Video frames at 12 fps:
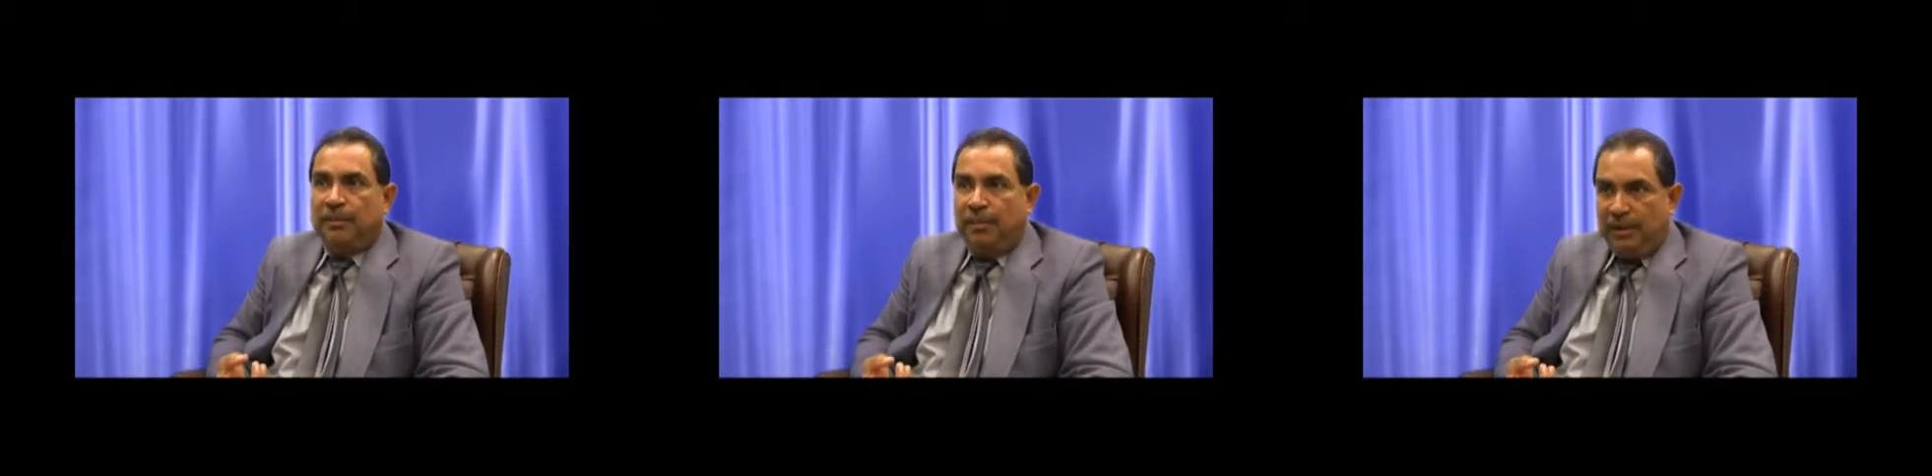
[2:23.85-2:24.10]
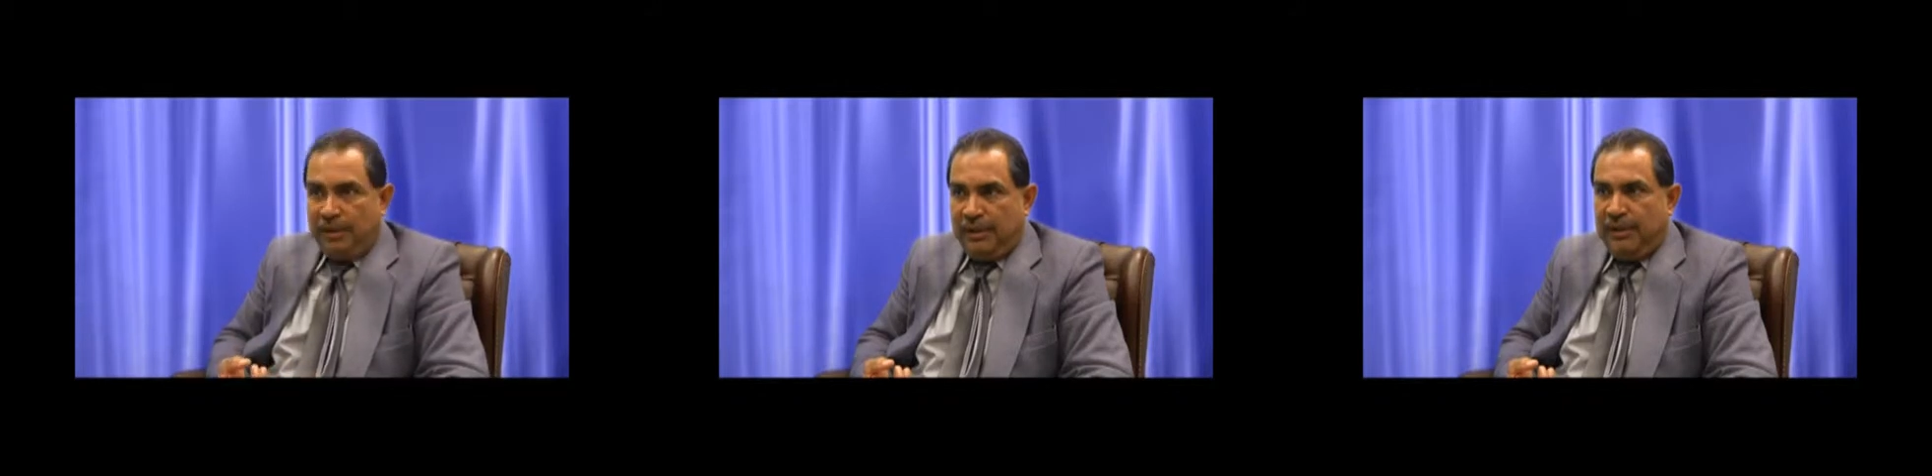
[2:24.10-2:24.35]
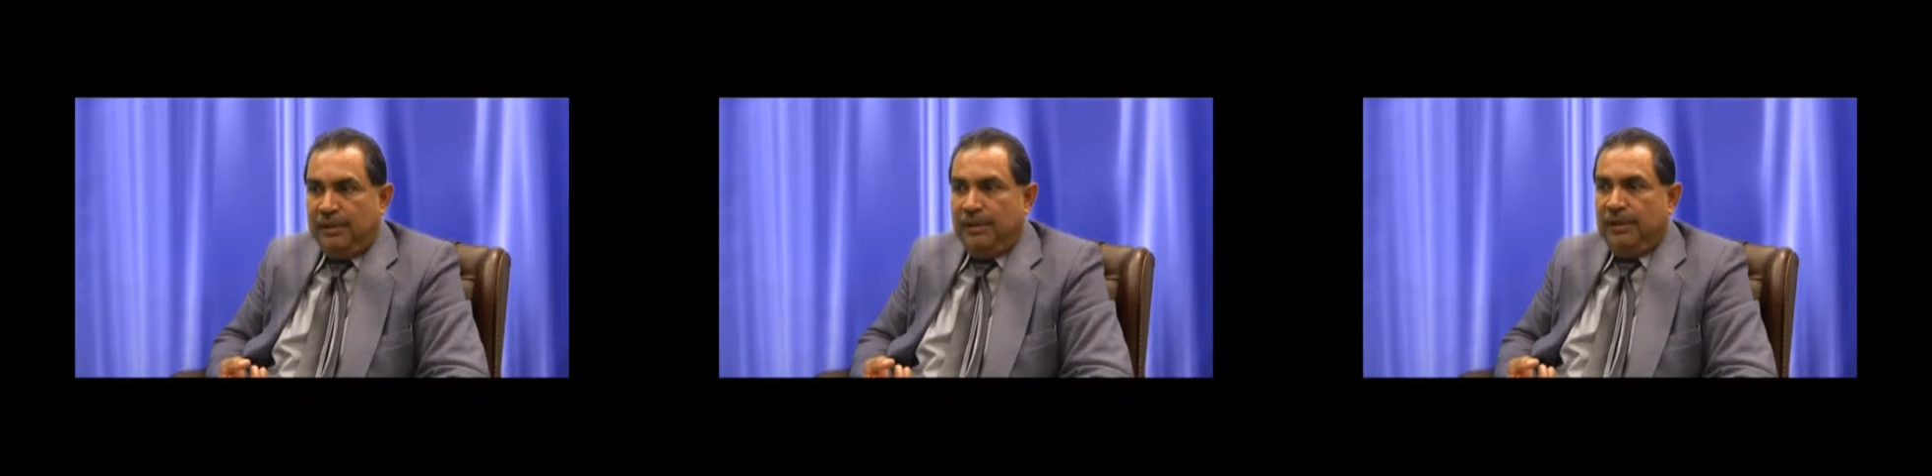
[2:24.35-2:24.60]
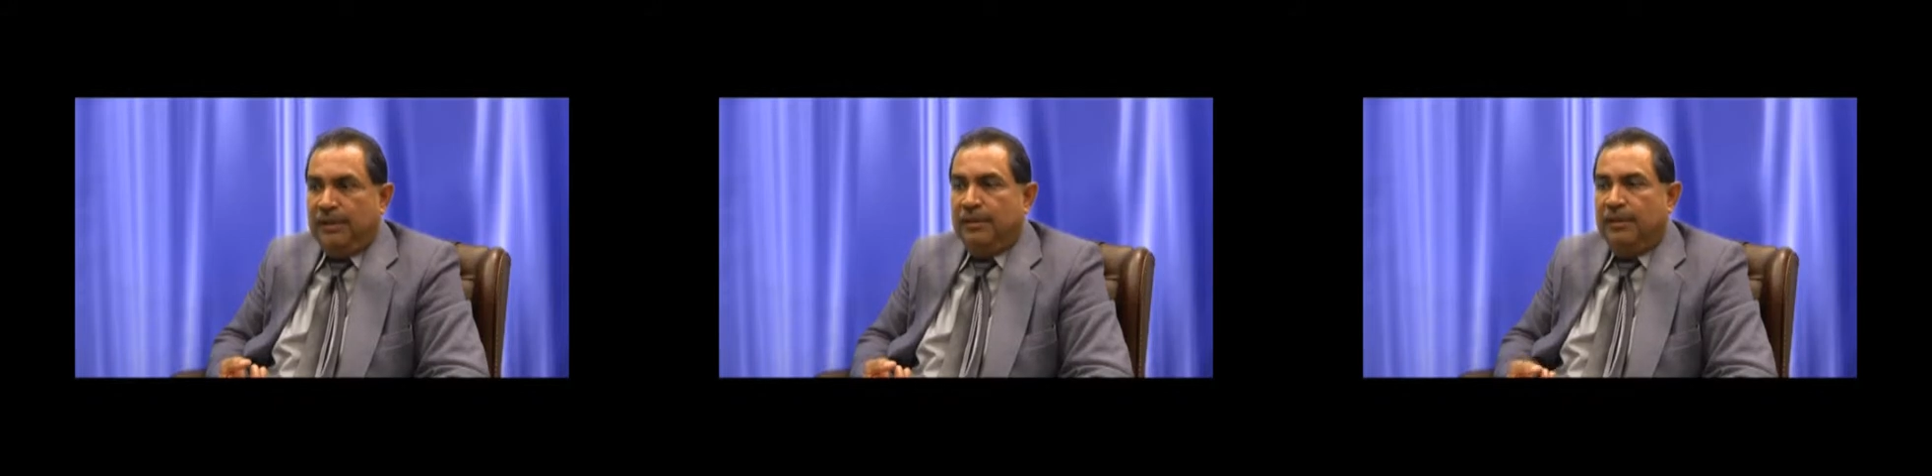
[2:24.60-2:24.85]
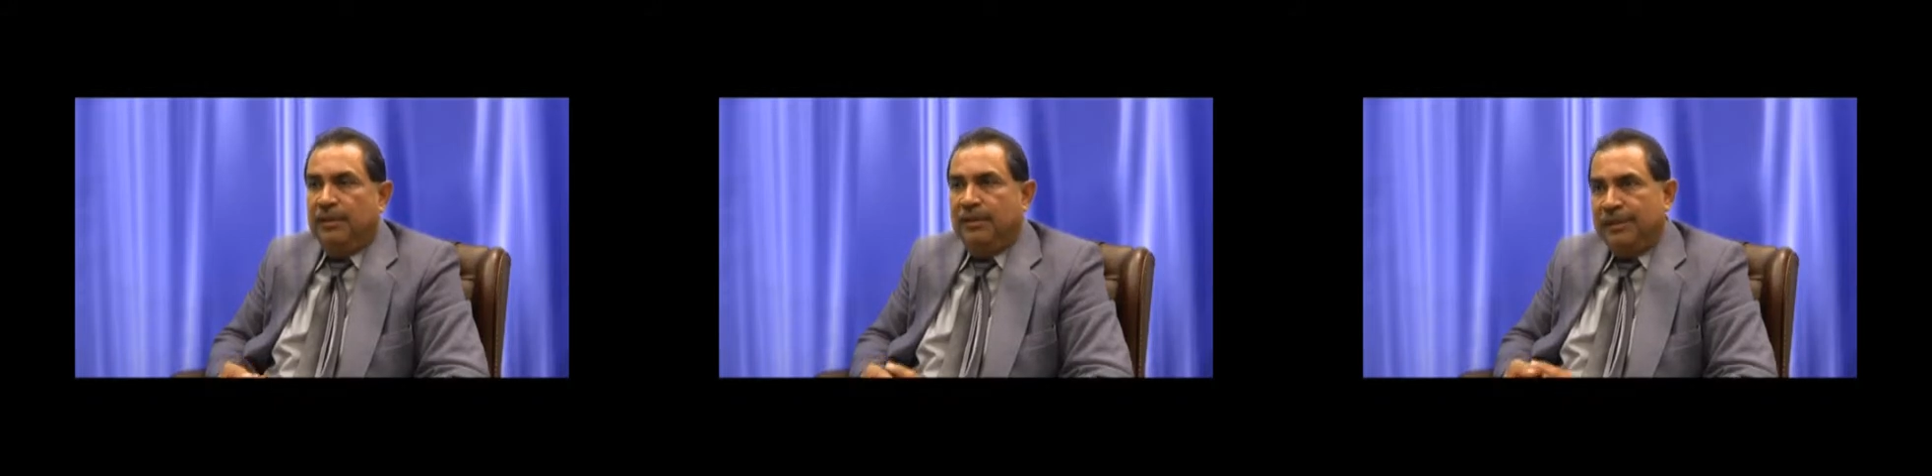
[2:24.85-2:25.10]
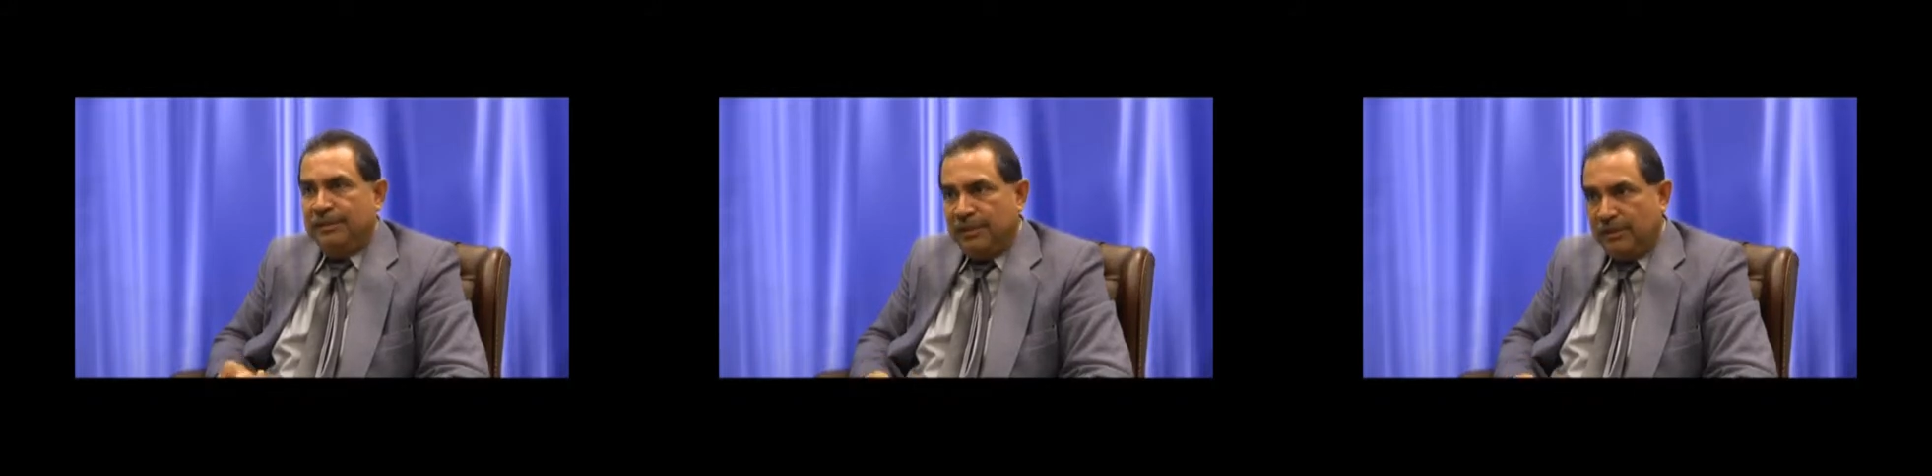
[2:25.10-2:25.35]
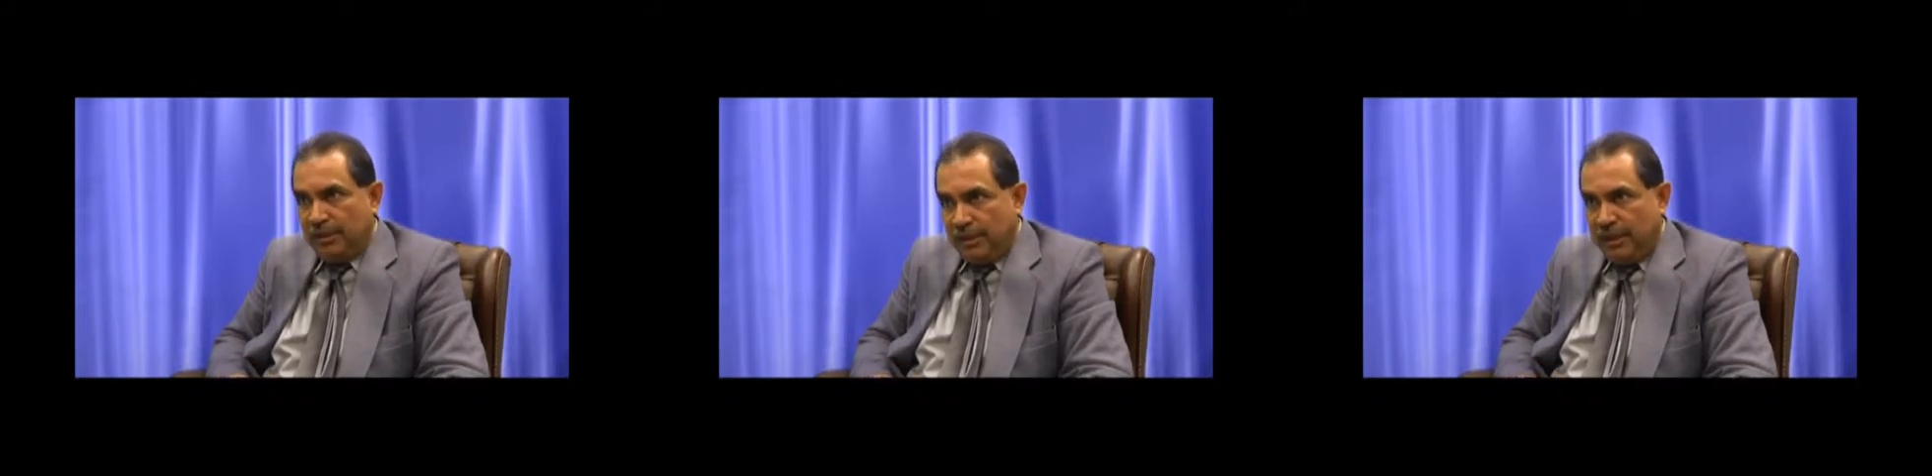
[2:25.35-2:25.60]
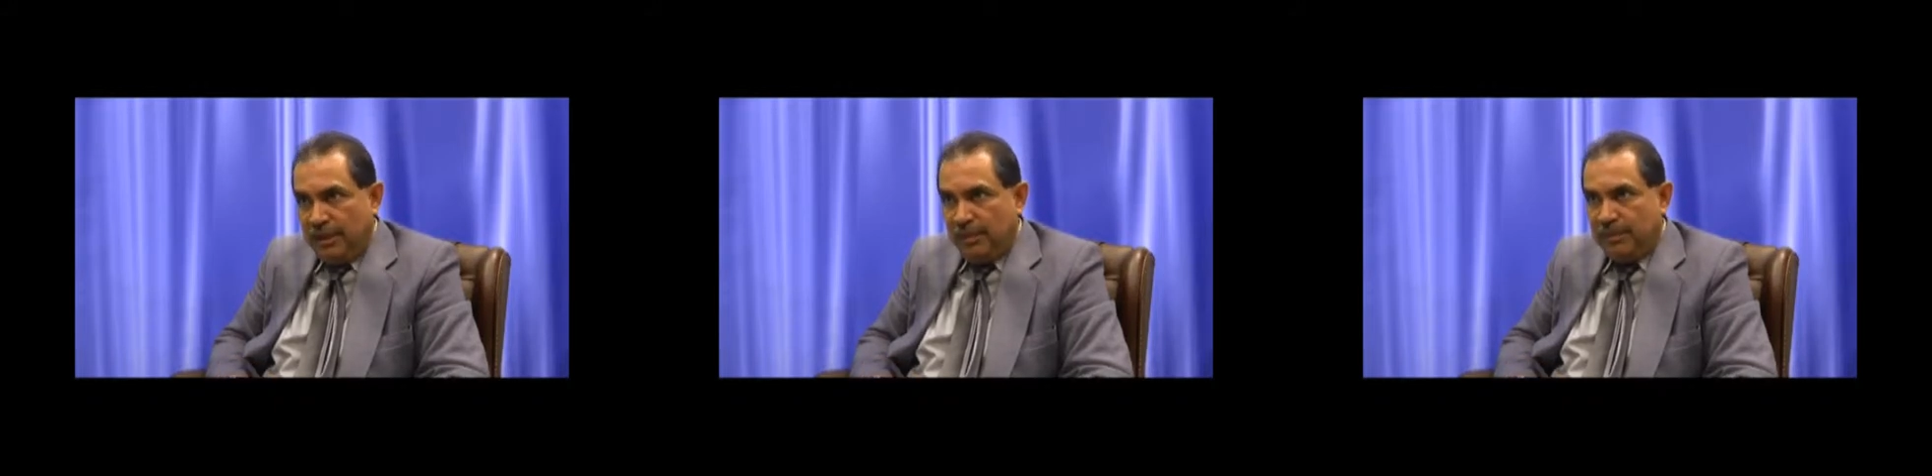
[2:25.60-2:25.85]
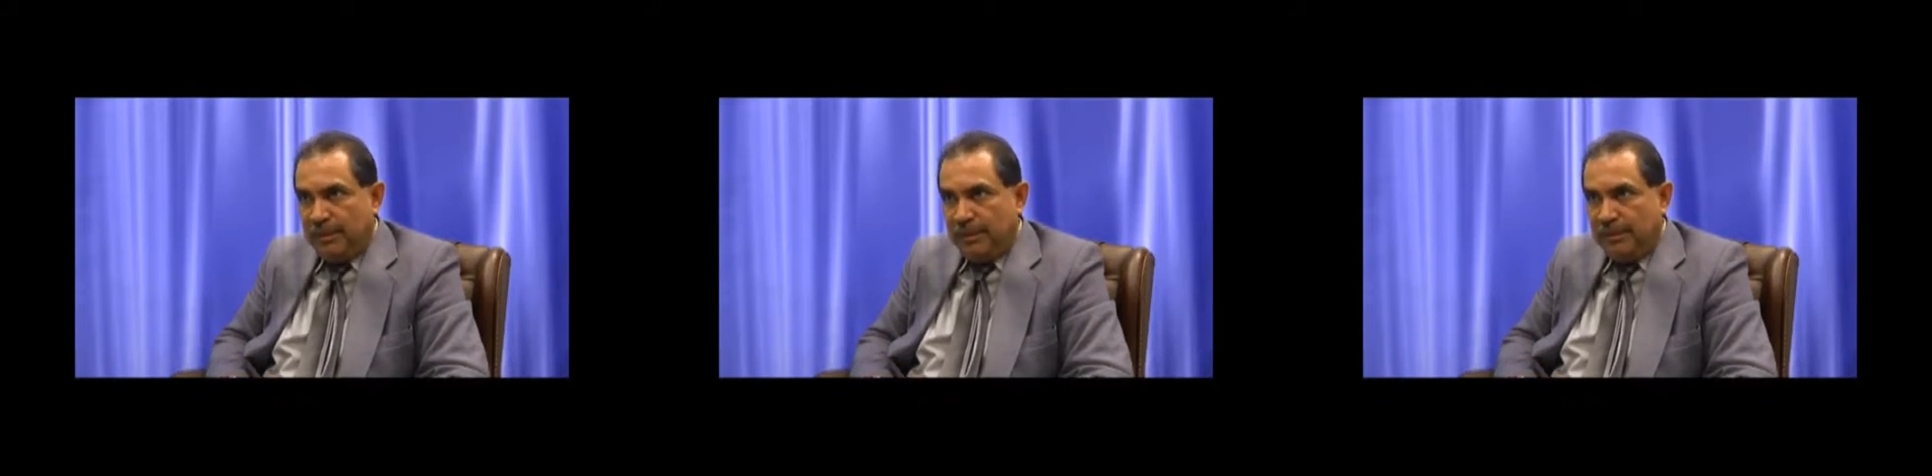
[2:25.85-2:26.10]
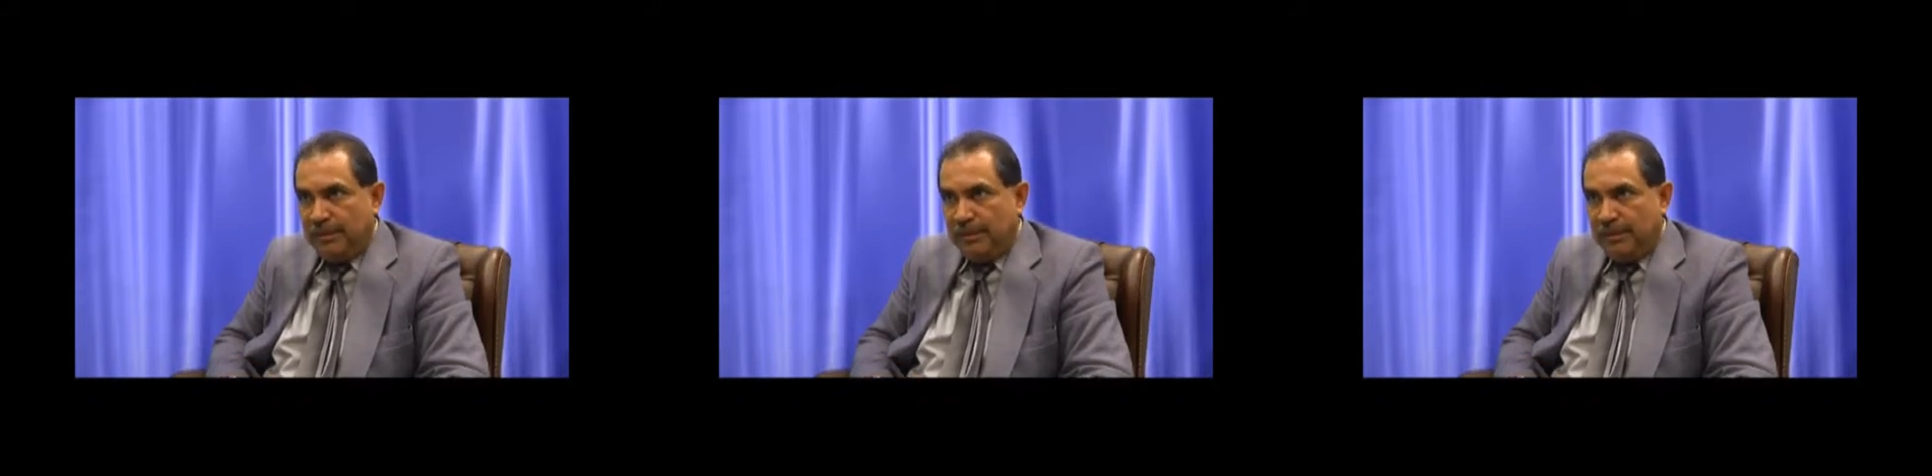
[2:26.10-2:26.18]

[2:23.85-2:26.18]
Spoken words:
bargaining unit. That's the third element.